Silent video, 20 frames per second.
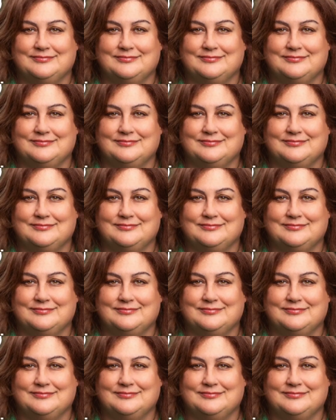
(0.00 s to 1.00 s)

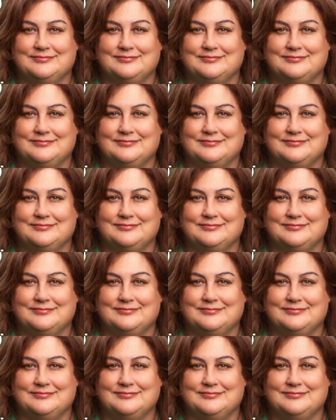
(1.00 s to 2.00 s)

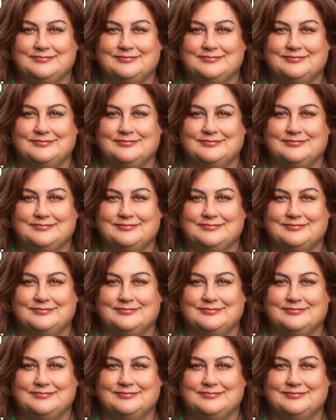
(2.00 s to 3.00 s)

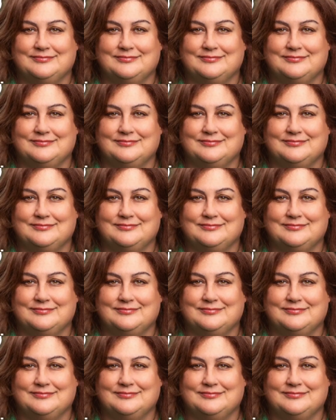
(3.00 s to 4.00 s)

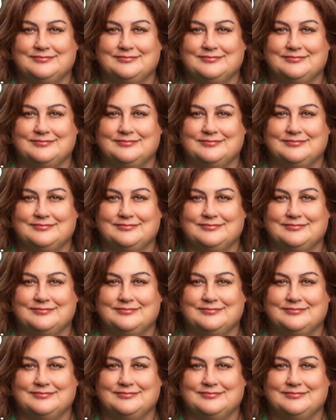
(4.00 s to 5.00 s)

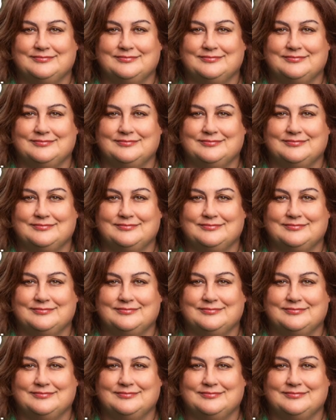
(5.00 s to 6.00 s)

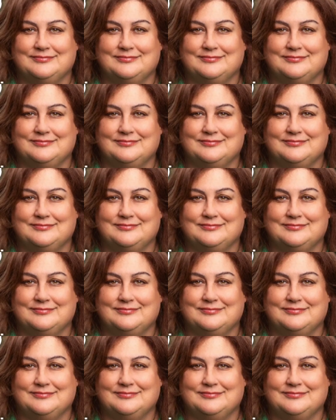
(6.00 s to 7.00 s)

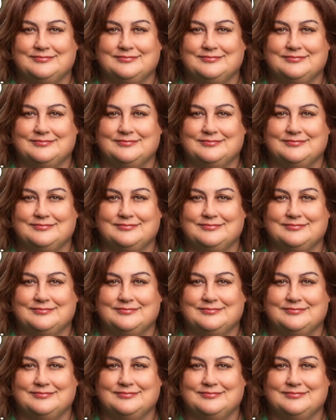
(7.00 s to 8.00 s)

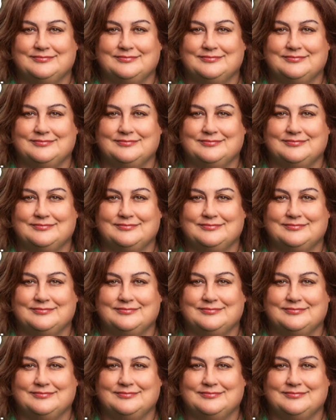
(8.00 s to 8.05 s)
[no speech]